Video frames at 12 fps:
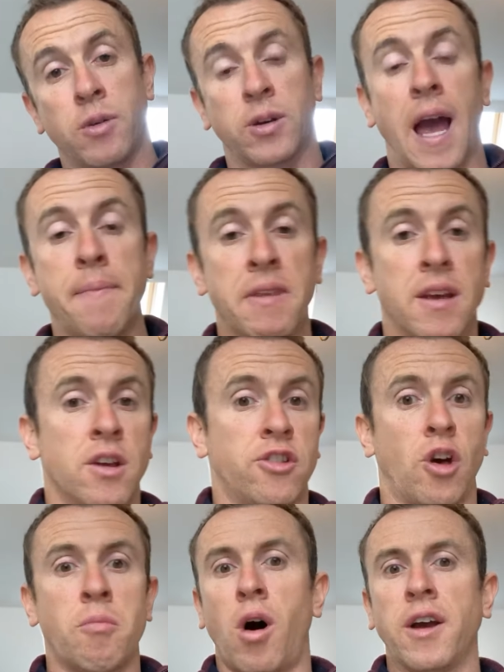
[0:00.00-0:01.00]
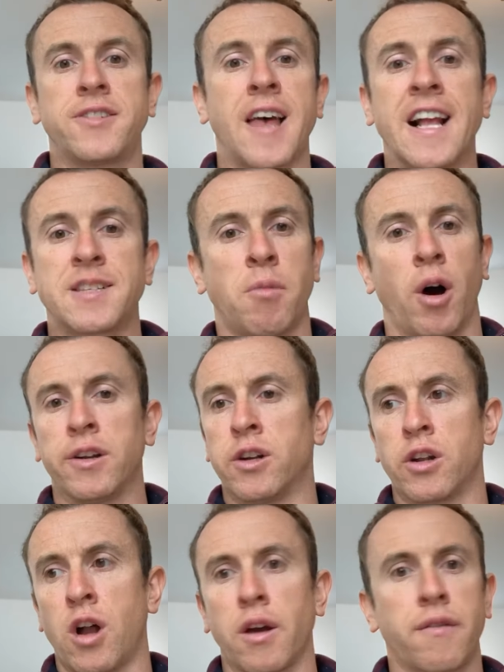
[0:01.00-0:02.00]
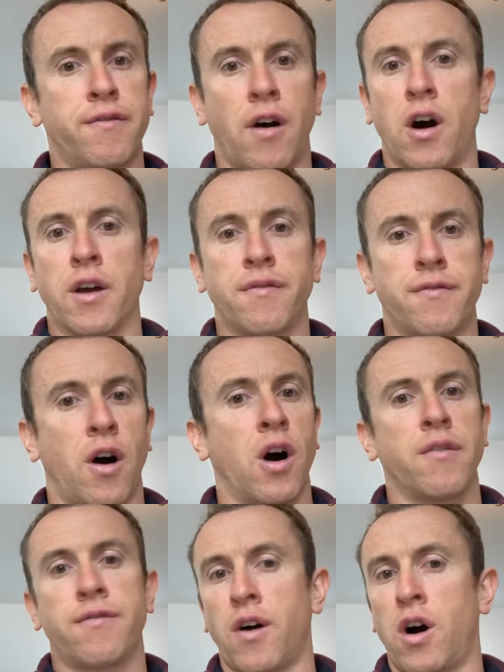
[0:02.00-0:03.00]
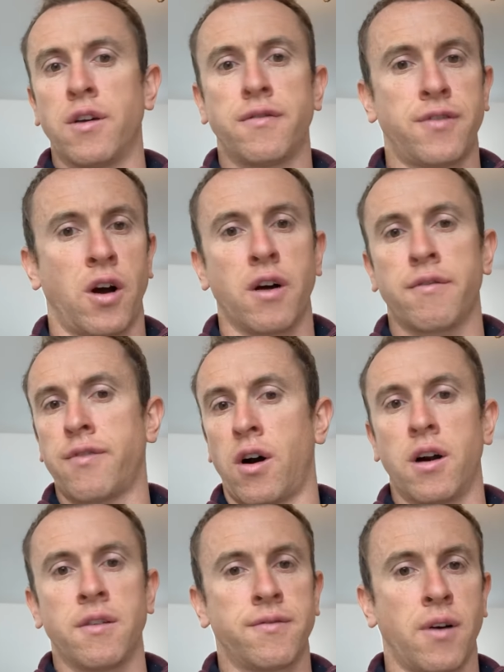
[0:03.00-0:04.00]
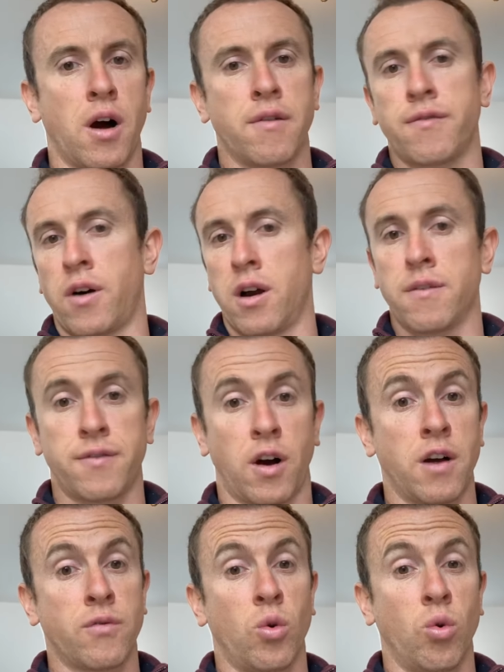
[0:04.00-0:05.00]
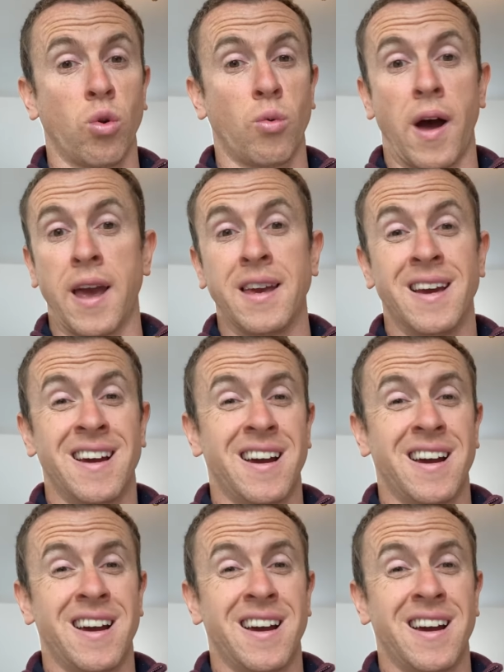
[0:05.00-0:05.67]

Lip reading: Okay, so my sets might look like 5, 5, 5, 5, 5, 5, 5, 5, all the way,